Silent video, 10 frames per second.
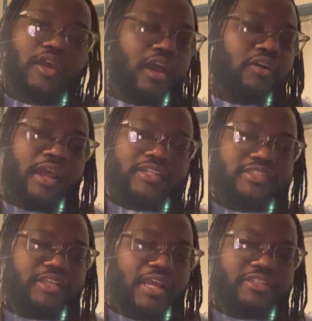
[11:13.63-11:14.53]
I
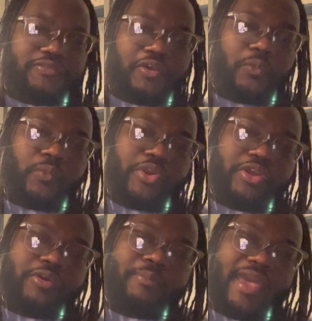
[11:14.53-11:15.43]
just felt
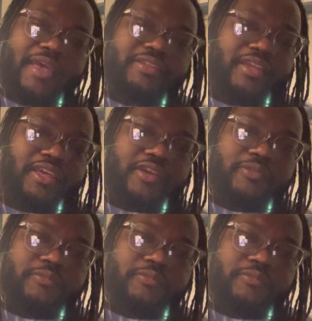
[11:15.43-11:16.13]
real bad that day.